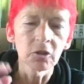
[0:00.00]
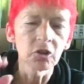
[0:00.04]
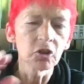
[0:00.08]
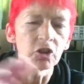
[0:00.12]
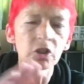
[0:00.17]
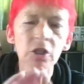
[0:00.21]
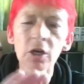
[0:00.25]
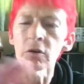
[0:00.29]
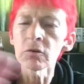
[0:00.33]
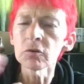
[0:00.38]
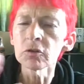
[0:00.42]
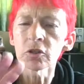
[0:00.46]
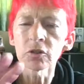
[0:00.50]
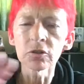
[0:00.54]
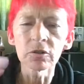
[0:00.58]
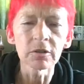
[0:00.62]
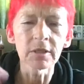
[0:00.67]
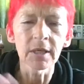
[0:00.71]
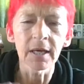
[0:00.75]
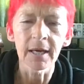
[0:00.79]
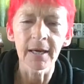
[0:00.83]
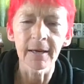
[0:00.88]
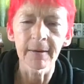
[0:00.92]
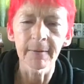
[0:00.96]
Don't do
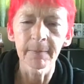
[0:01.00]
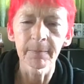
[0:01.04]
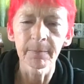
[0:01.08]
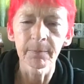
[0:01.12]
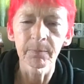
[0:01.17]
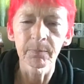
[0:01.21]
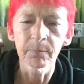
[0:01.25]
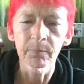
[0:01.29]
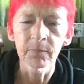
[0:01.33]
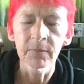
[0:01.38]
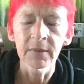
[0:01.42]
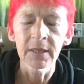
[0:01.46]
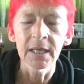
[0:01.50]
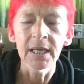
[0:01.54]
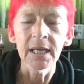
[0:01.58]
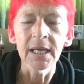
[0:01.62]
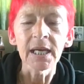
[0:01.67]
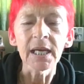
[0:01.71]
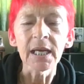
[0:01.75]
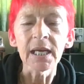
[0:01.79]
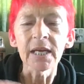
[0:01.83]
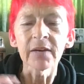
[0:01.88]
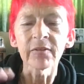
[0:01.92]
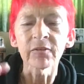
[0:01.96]
that.
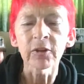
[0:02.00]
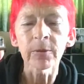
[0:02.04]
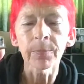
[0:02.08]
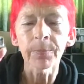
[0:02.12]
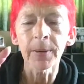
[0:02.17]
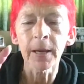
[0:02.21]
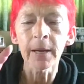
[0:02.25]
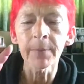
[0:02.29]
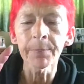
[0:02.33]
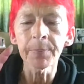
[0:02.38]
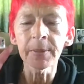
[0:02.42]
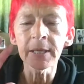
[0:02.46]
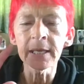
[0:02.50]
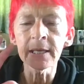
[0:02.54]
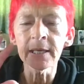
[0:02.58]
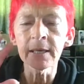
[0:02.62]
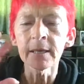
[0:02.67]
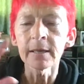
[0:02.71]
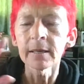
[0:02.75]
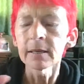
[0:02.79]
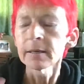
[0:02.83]
If the puppy